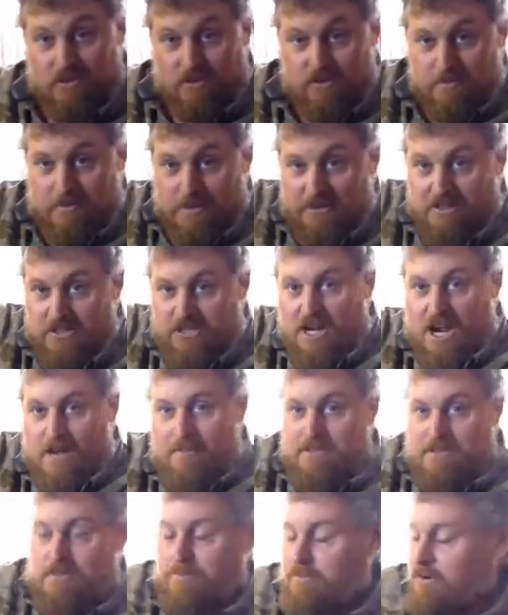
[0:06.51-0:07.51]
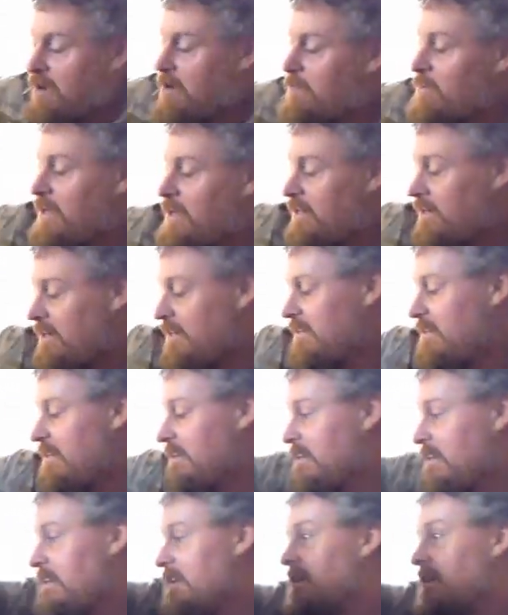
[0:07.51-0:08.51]
I told you about the shopping spree I went on.
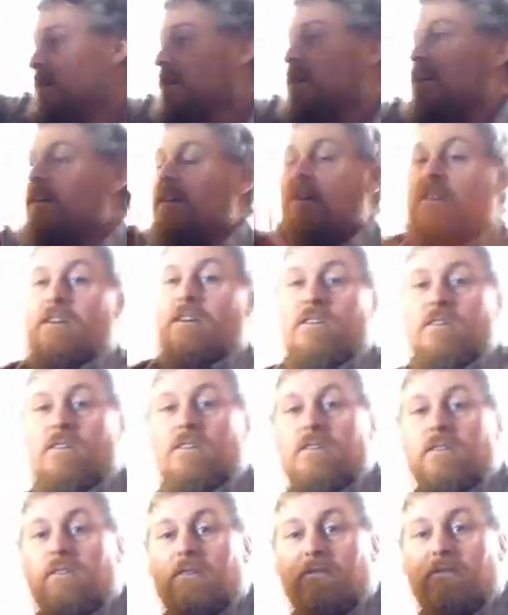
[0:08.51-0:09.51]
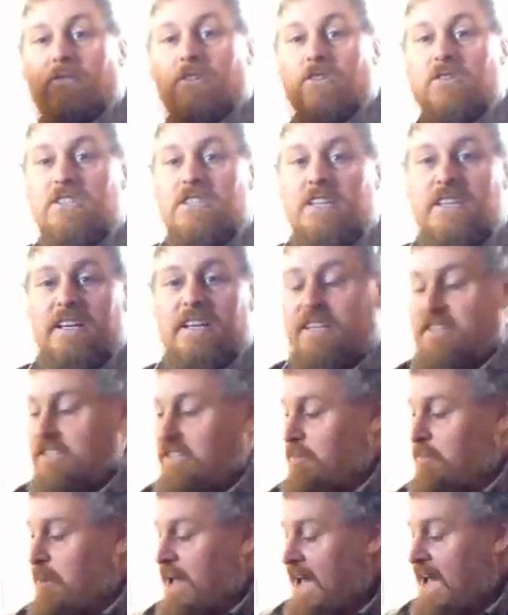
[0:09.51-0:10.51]
First thing
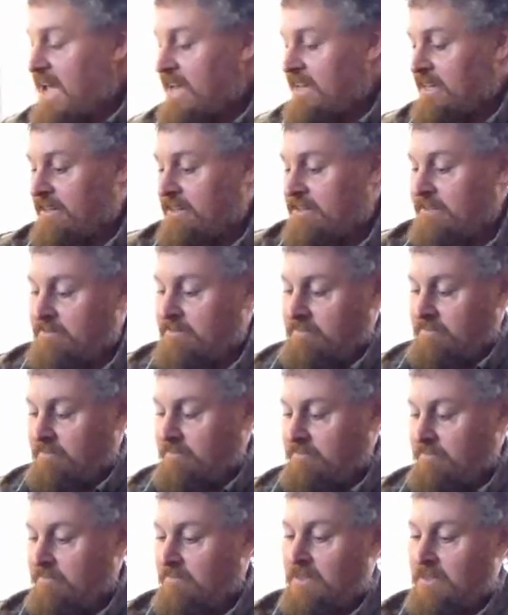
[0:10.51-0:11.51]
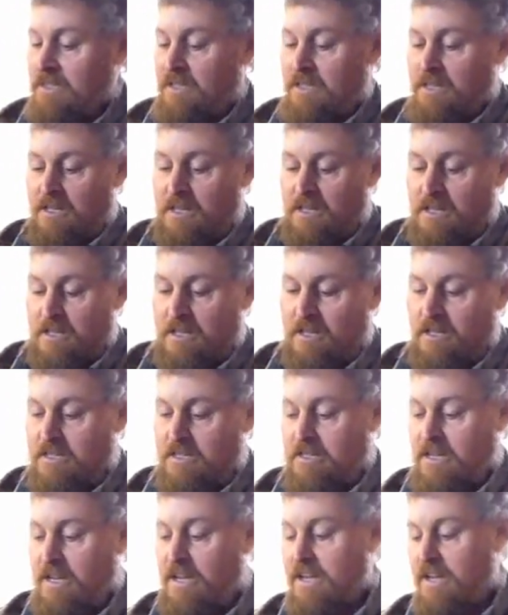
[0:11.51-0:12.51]
is the pack.
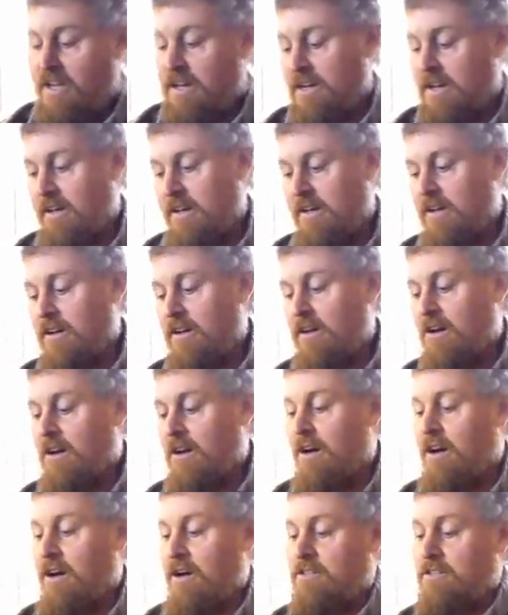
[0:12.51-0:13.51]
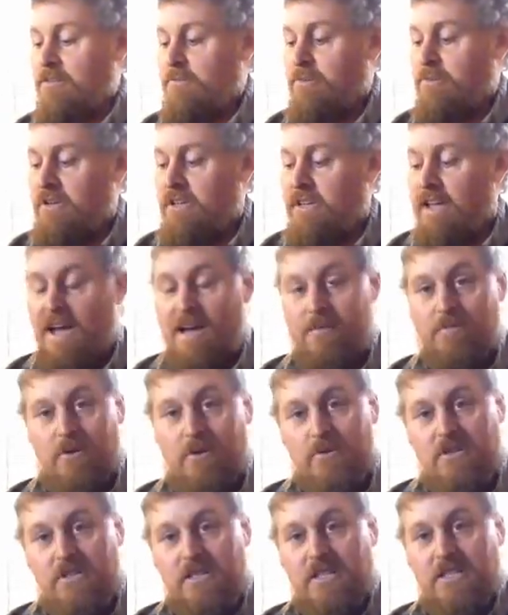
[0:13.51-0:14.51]
It's a Osprey
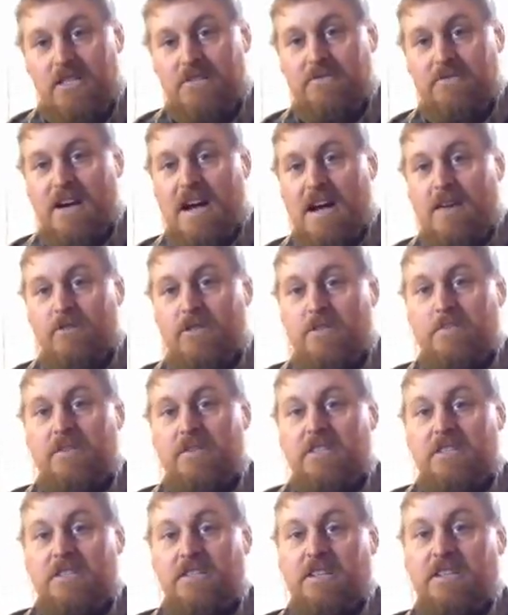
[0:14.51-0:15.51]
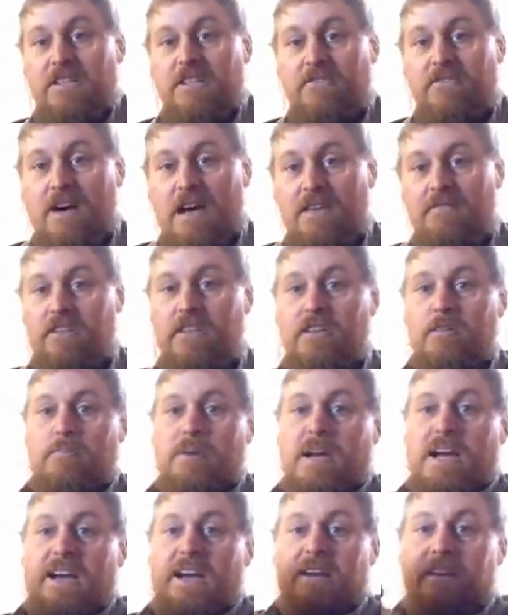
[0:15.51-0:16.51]
Atmos 65, which means a 65-liter
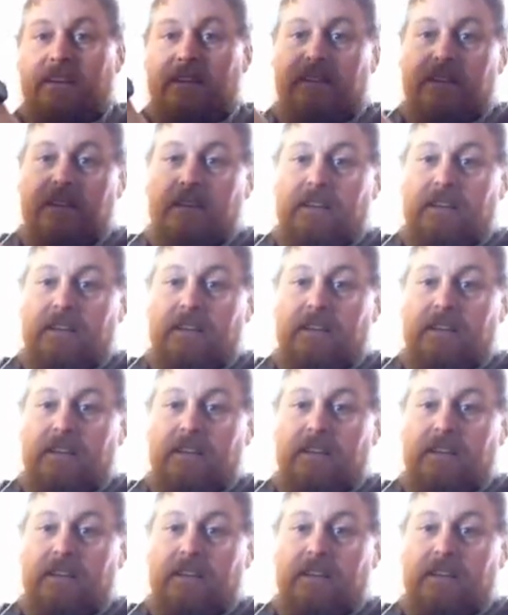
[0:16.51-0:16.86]
pack.